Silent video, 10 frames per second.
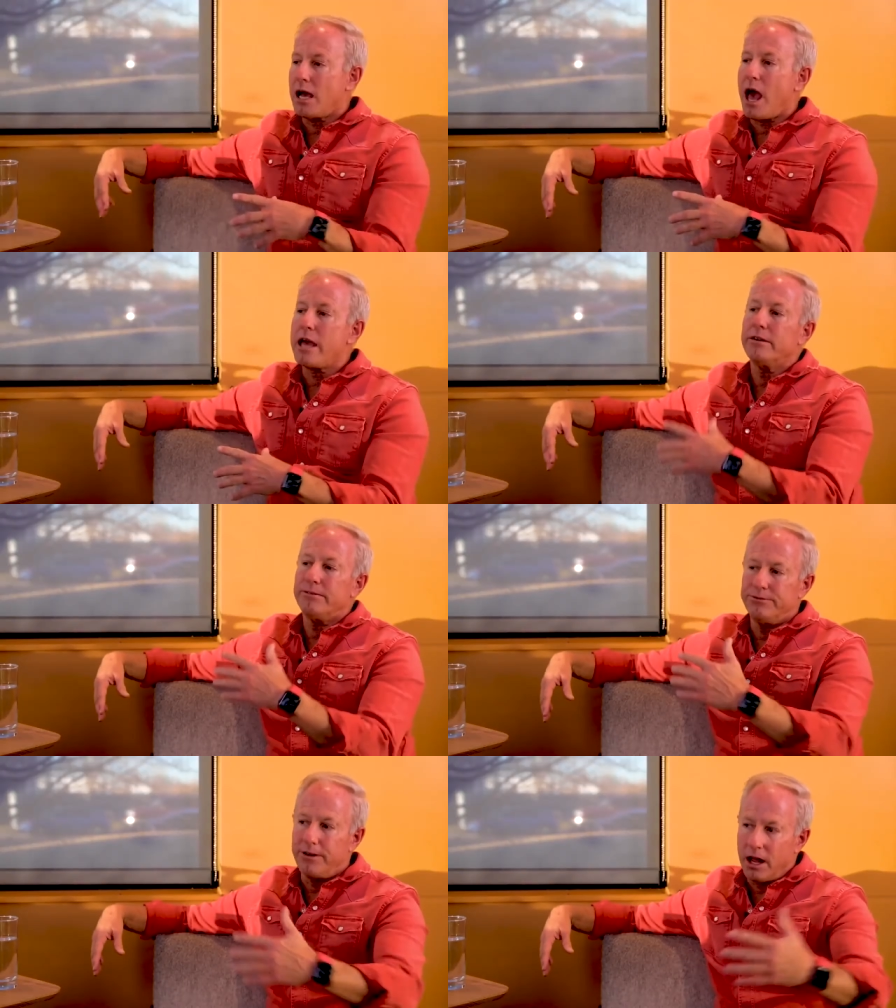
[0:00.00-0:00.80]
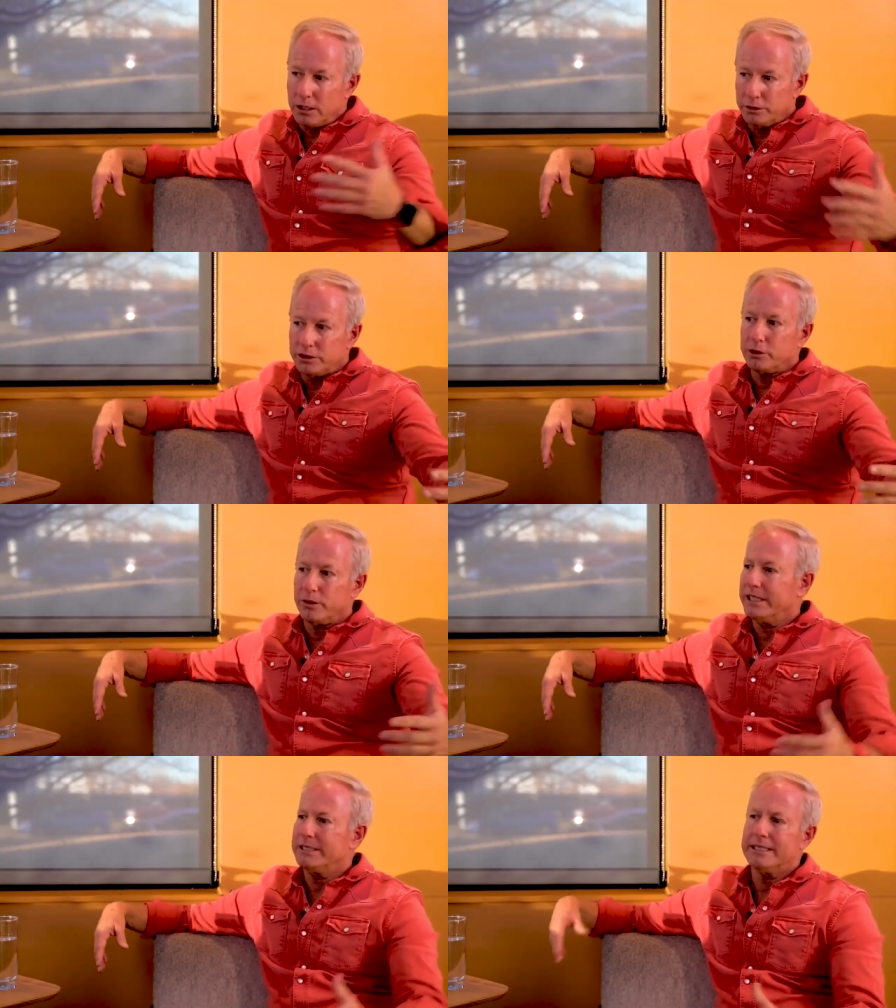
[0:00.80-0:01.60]
kind of follows a
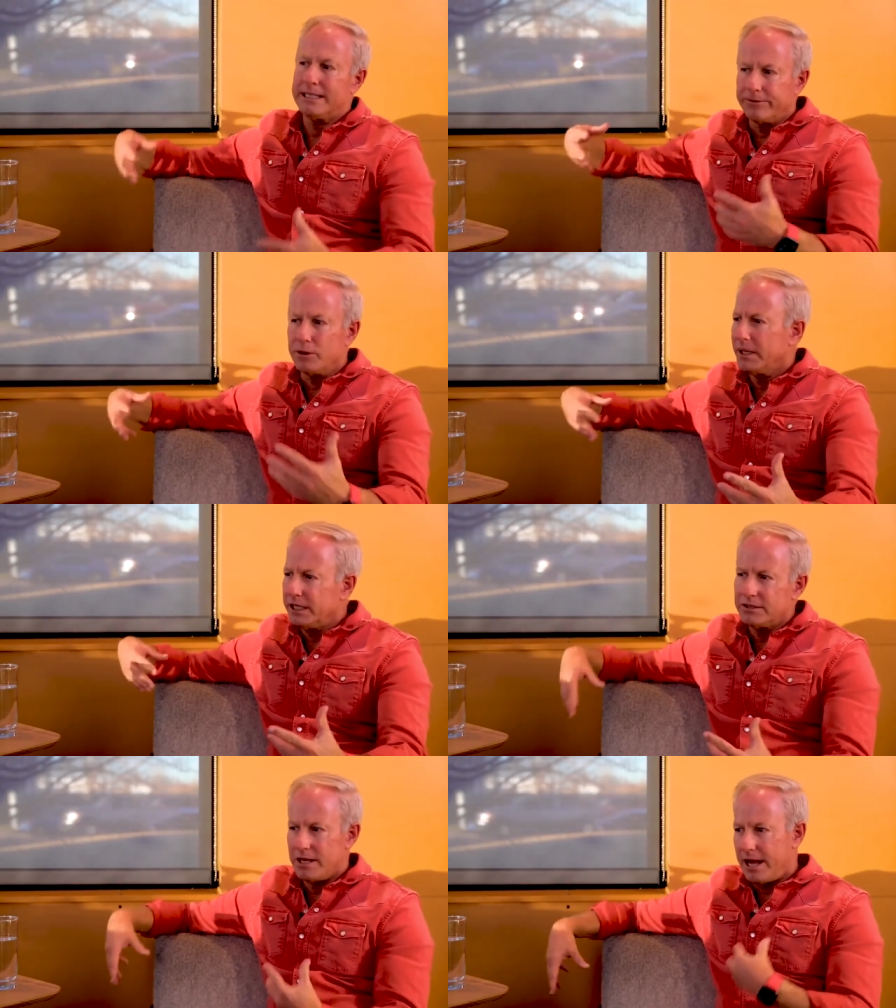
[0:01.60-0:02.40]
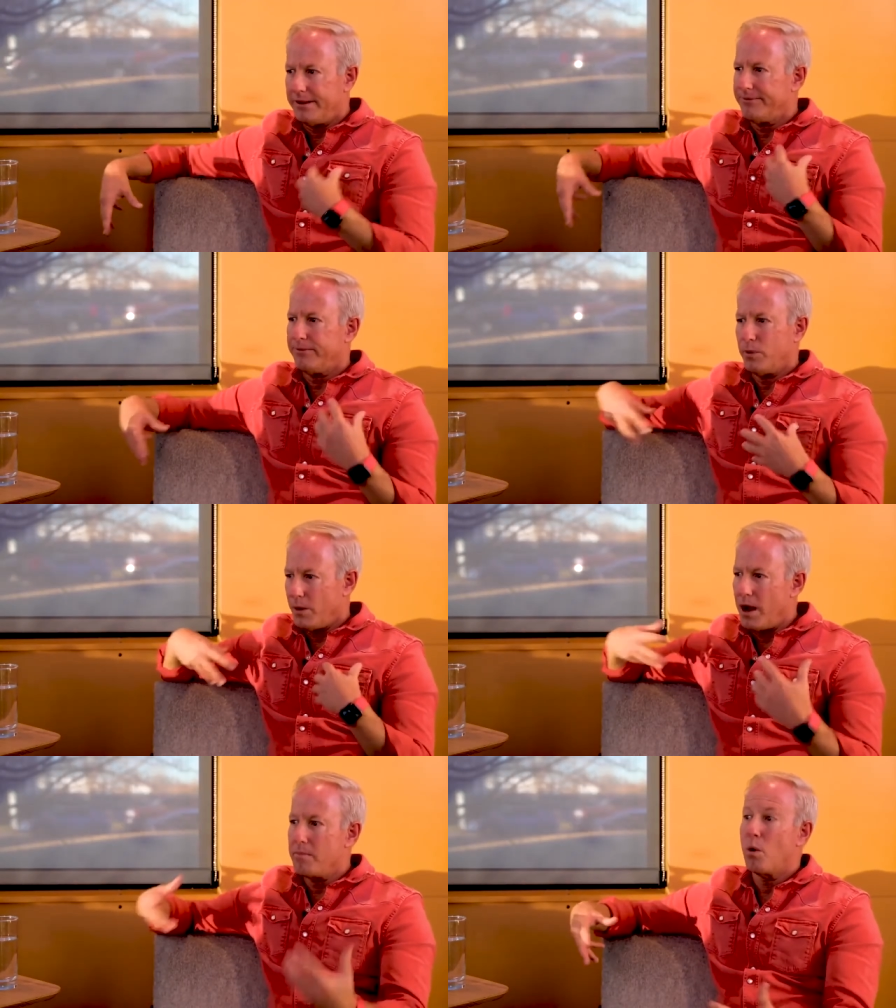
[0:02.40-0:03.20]
trend in everybody's life. We
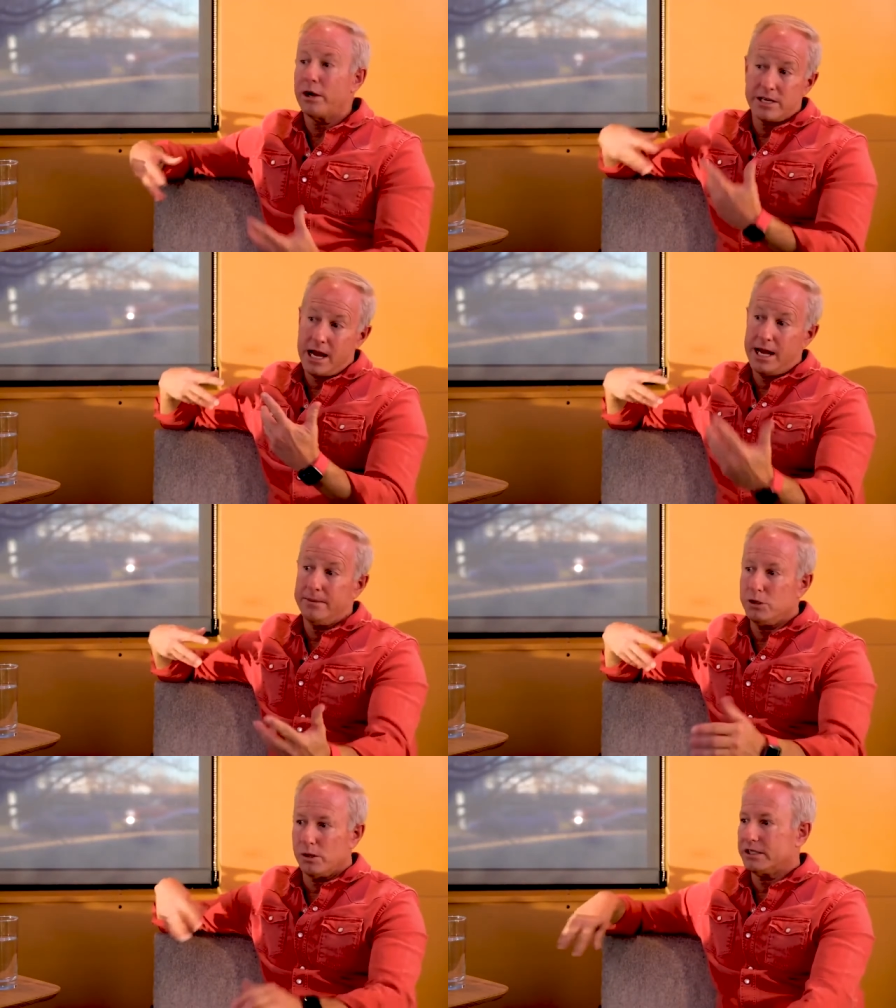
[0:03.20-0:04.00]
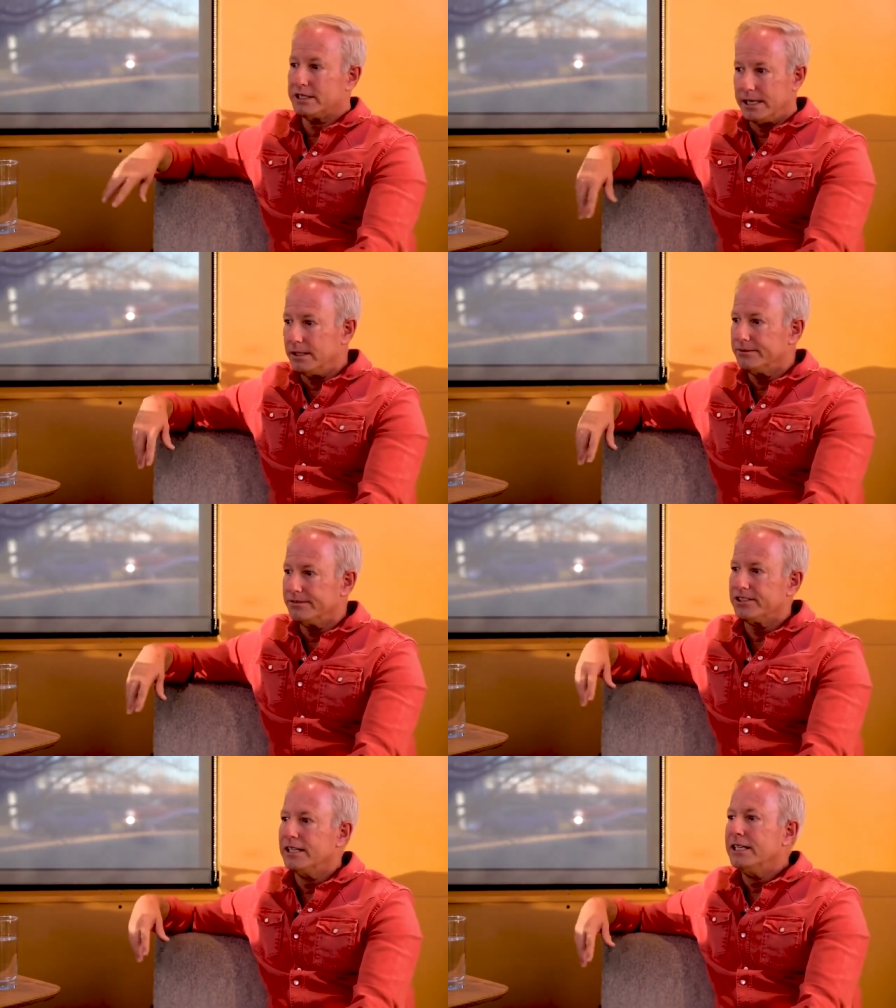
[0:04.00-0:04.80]
want more time to
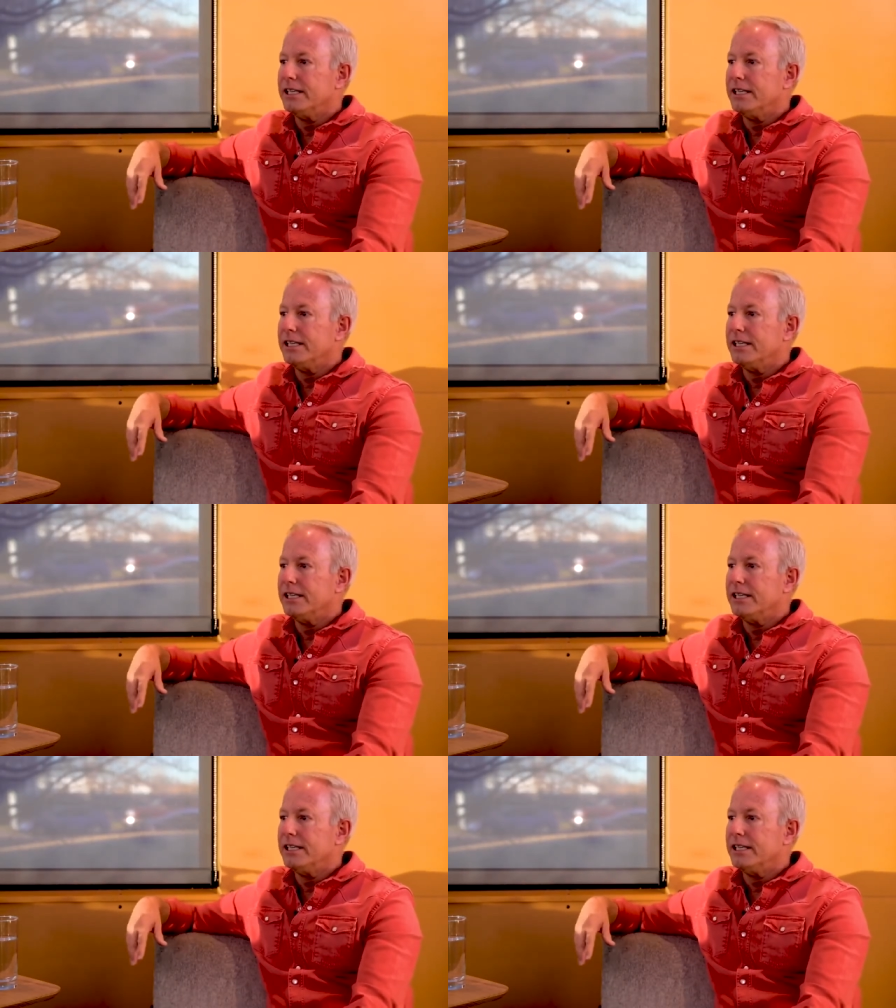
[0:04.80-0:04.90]
ourselves,